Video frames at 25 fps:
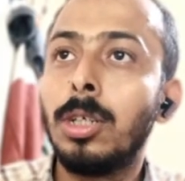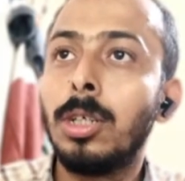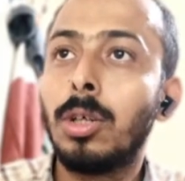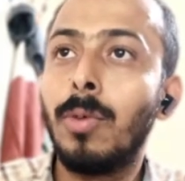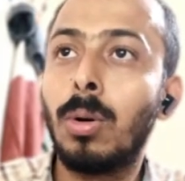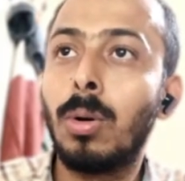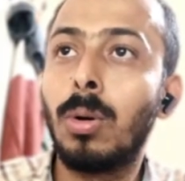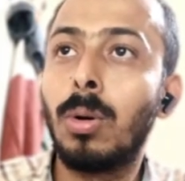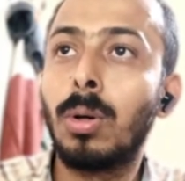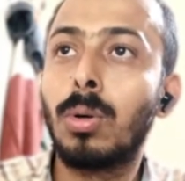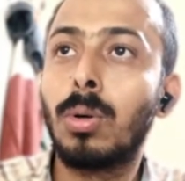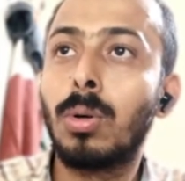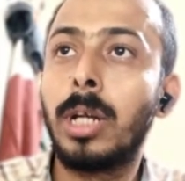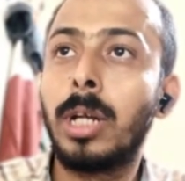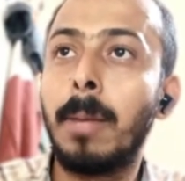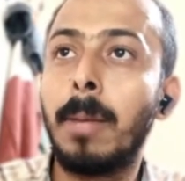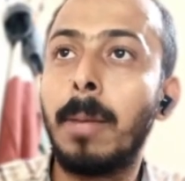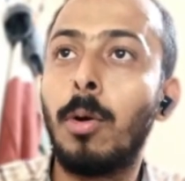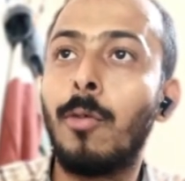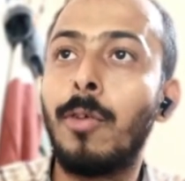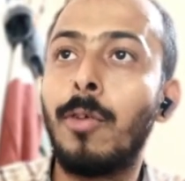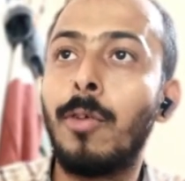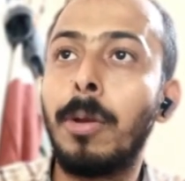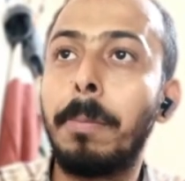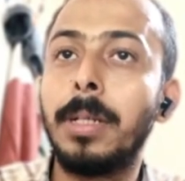So we'll go to
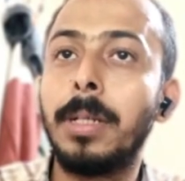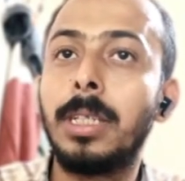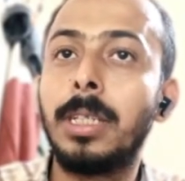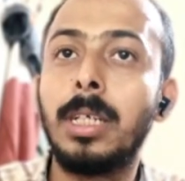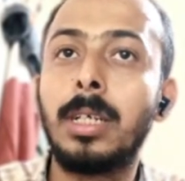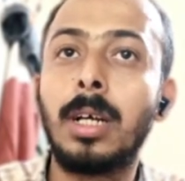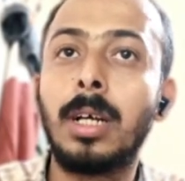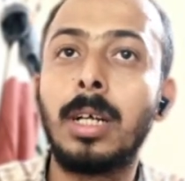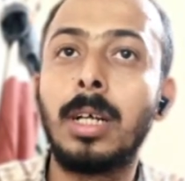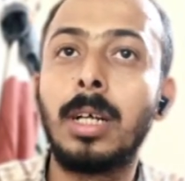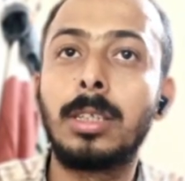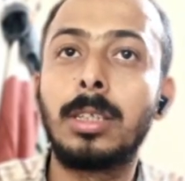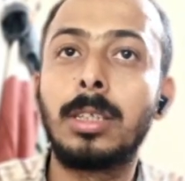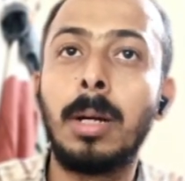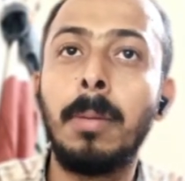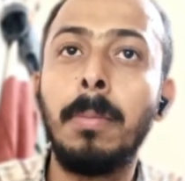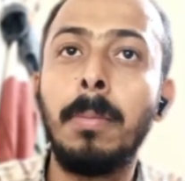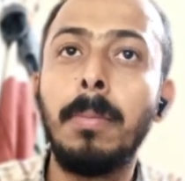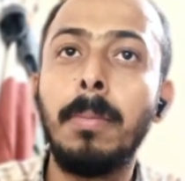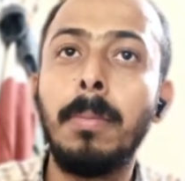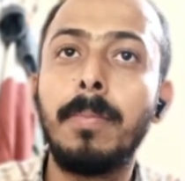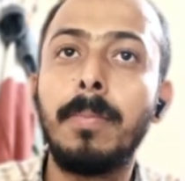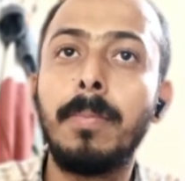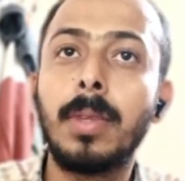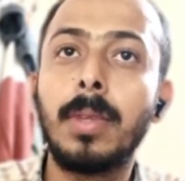demo VPC
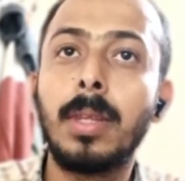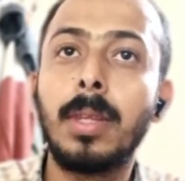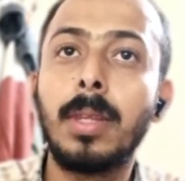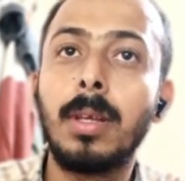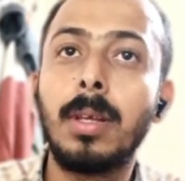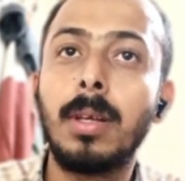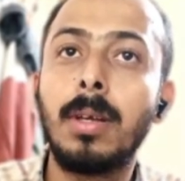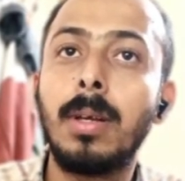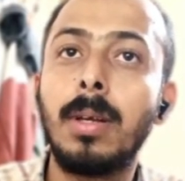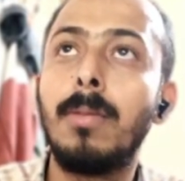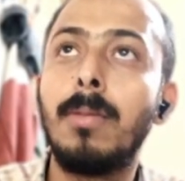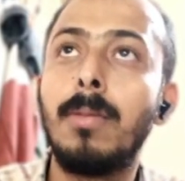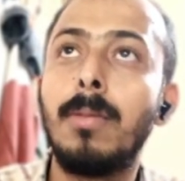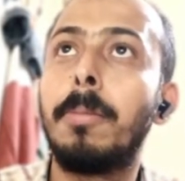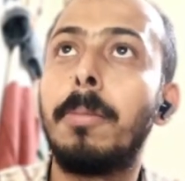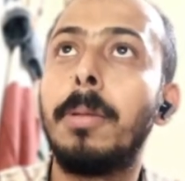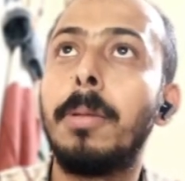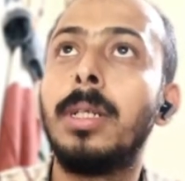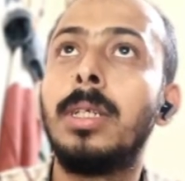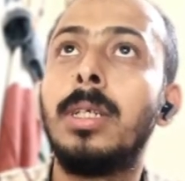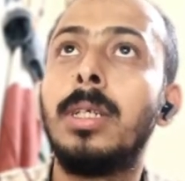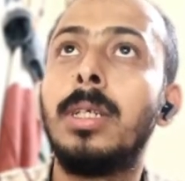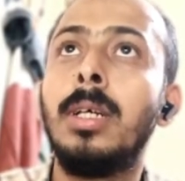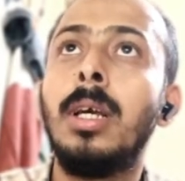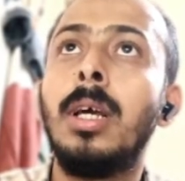custom
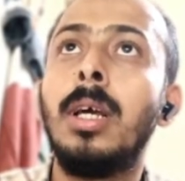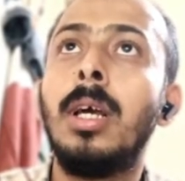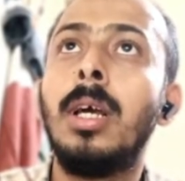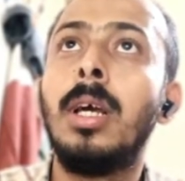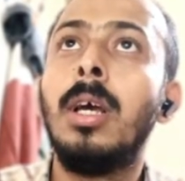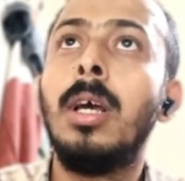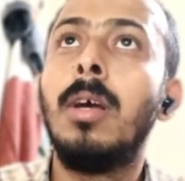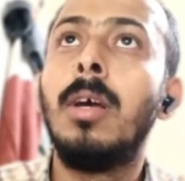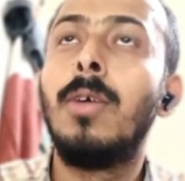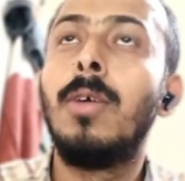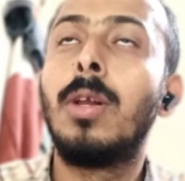VPC.